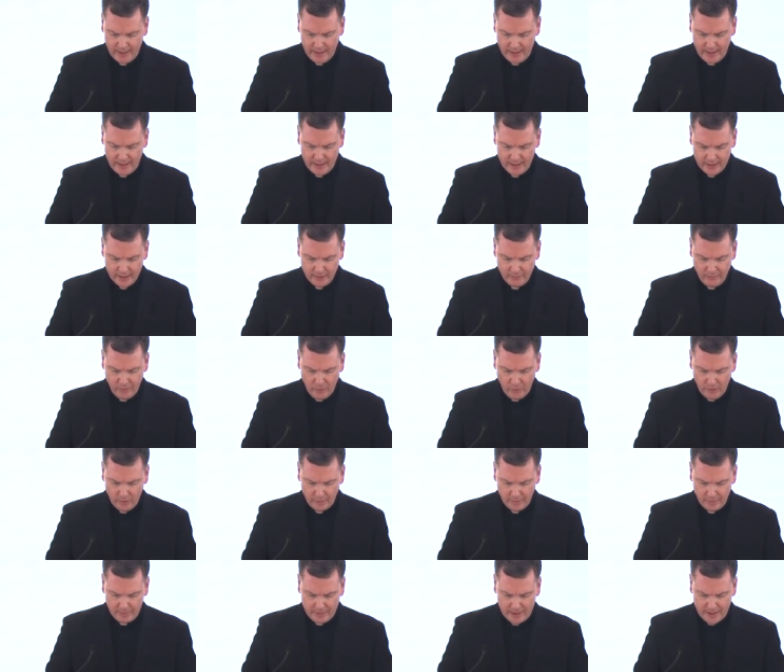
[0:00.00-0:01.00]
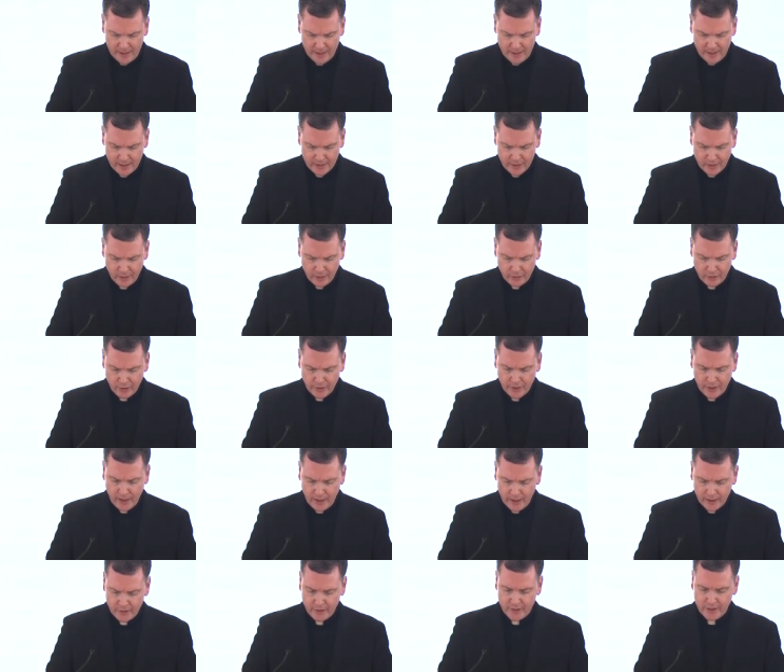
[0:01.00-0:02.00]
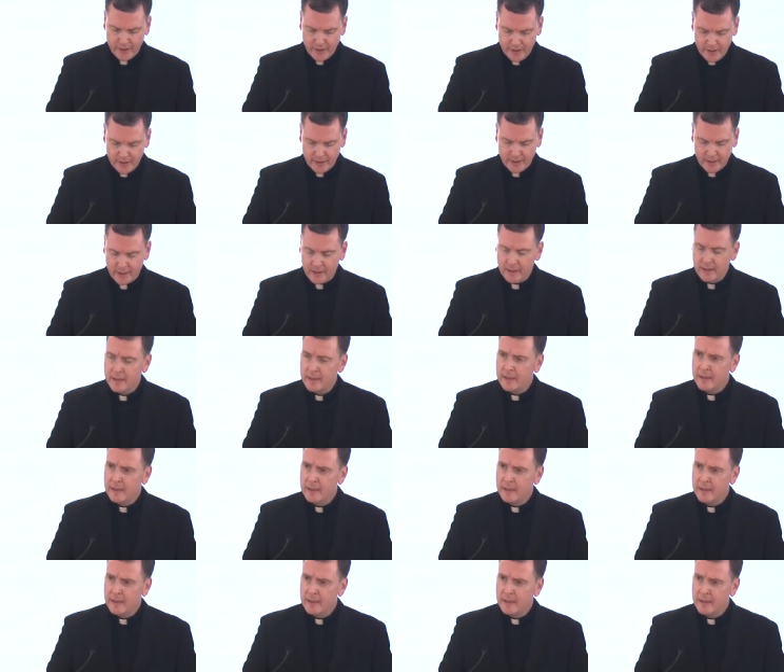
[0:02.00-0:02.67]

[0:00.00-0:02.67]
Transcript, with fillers: and is informed by a social consciousness